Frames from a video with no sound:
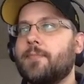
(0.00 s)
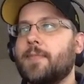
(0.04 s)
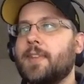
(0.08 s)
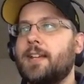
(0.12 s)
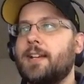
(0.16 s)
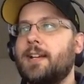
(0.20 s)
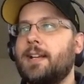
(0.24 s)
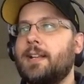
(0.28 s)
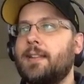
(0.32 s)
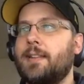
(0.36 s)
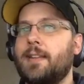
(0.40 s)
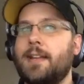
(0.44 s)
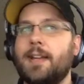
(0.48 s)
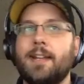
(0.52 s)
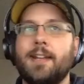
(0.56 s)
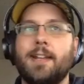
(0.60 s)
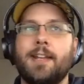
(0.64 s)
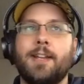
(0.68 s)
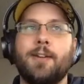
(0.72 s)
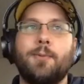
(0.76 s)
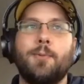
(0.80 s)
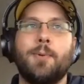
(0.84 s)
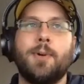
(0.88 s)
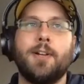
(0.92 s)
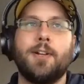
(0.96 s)
and then
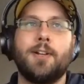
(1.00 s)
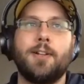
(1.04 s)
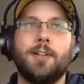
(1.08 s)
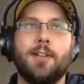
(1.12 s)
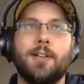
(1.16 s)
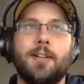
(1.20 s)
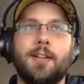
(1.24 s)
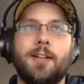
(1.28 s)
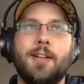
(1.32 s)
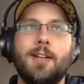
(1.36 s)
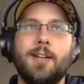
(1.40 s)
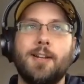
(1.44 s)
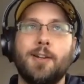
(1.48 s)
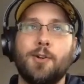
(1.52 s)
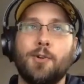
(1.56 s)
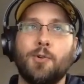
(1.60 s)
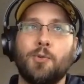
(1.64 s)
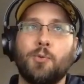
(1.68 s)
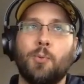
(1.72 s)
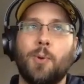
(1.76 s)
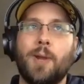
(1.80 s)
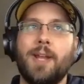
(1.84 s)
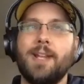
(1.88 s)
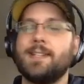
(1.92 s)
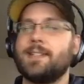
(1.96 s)
it will
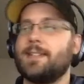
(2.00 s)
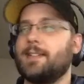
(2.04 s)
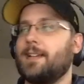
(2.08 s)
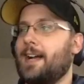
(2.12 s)
wait.